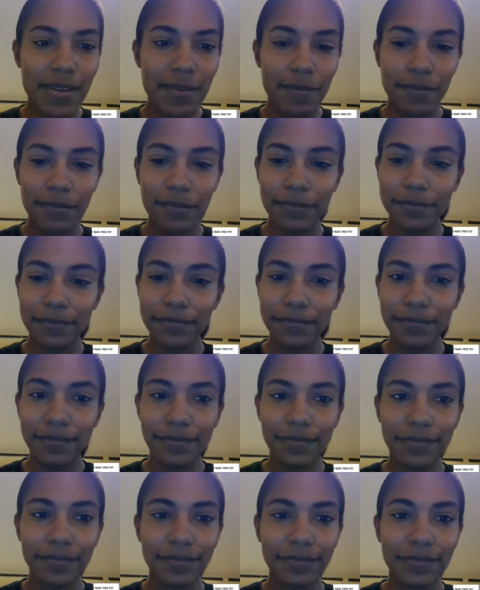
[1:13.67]
All
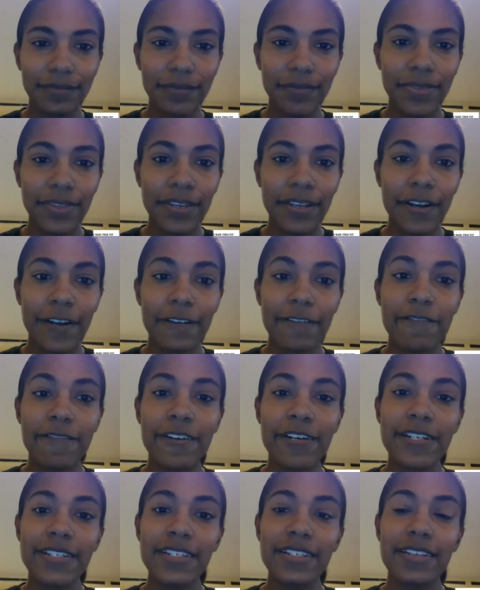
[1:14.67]
right,
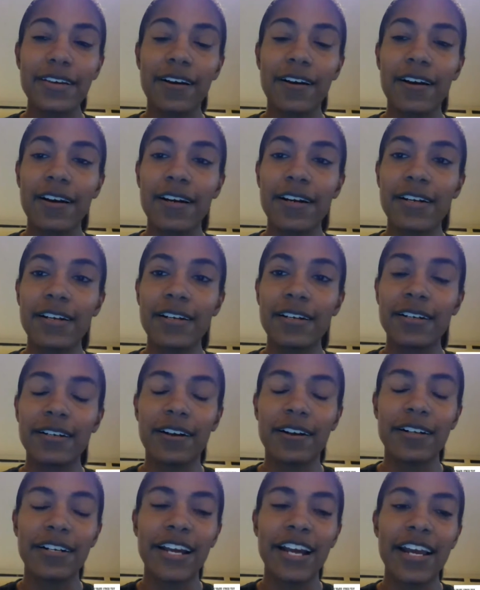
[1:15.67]
first,
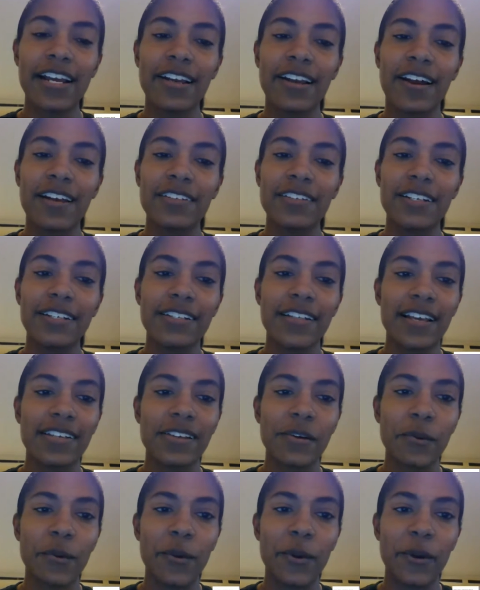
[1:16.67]
our diagnostics test
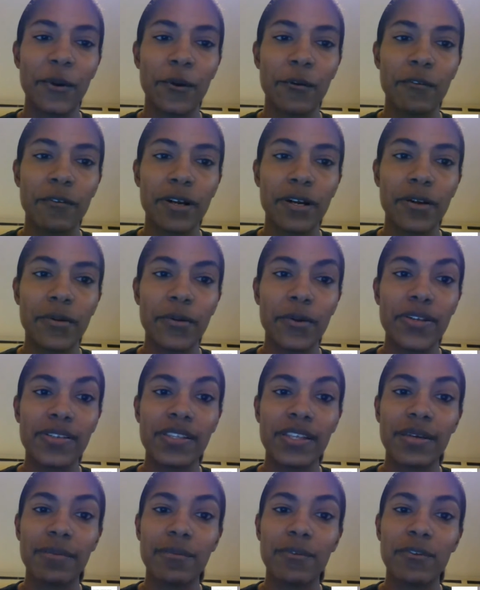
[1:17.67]
that we went over was
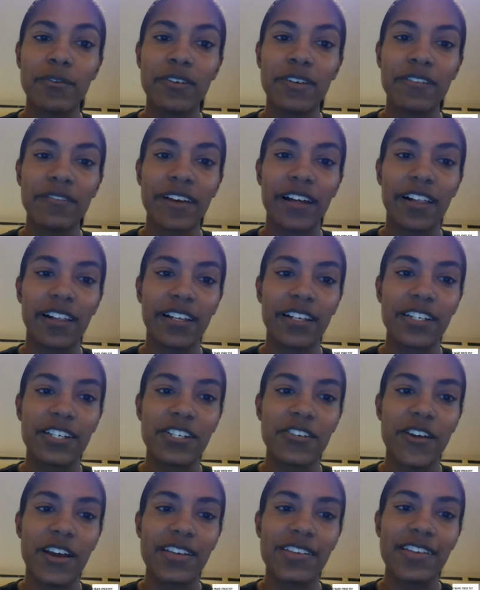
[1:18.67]
the moving valgus
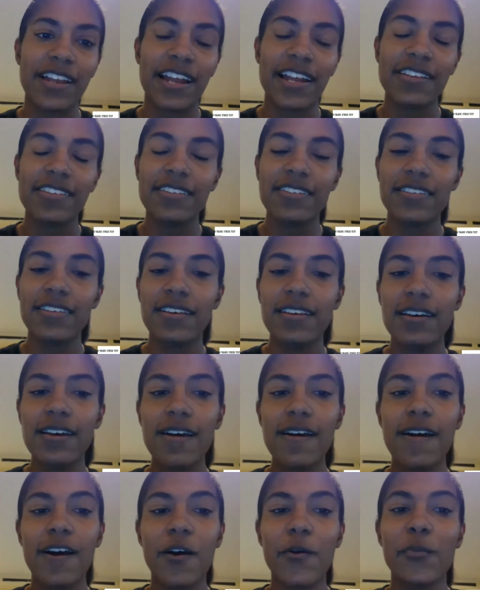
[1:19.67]
stress test.
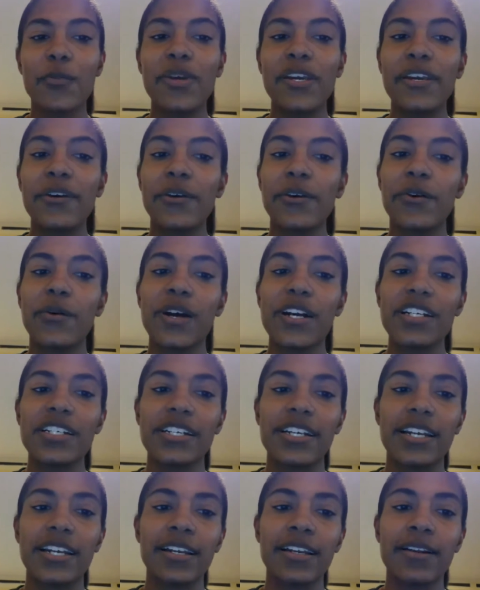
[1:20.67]
Our PICO
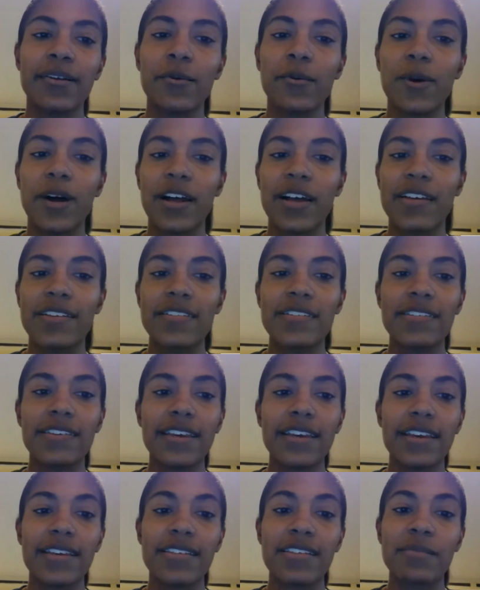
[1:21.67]
question was,
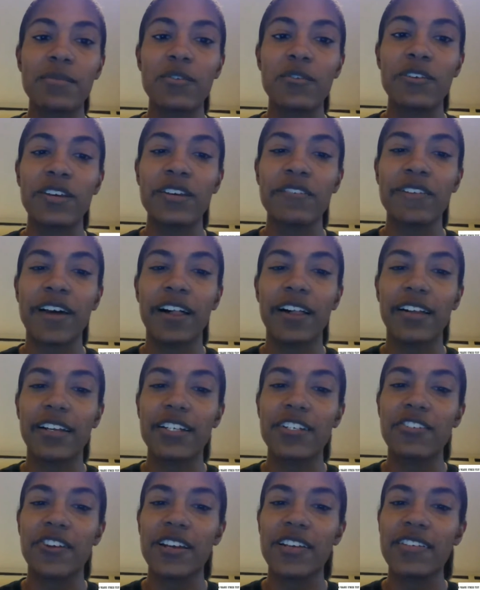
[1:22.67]
is the moving valgus
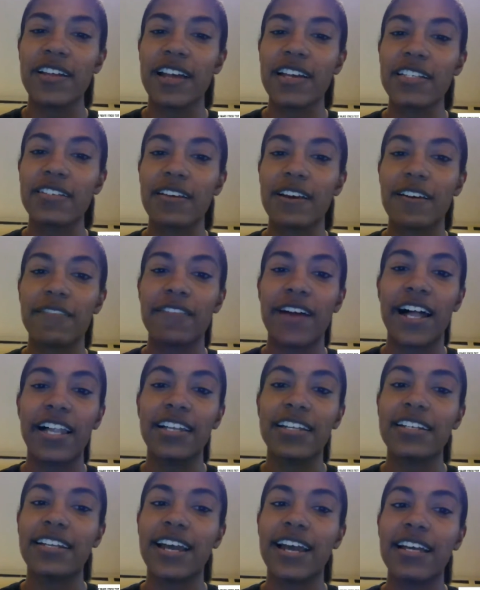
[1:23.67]
stress test a
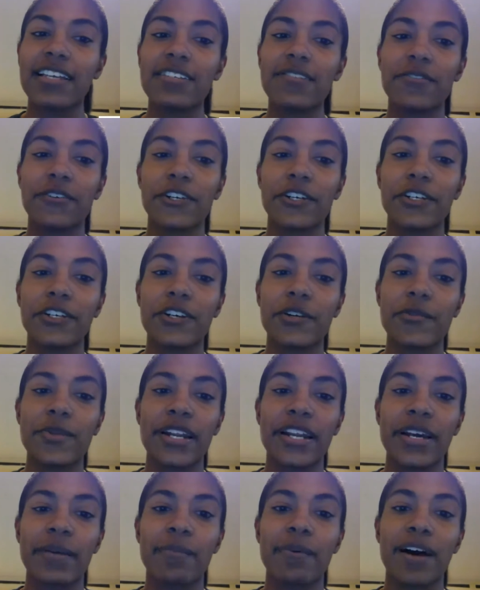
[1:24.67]
valid test for
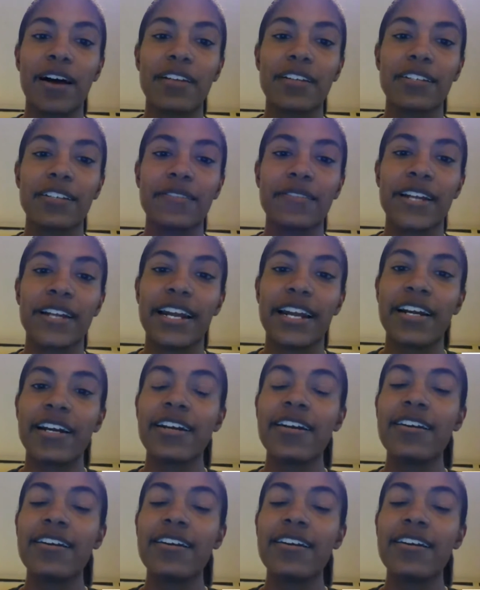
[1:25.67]
determining a positive tear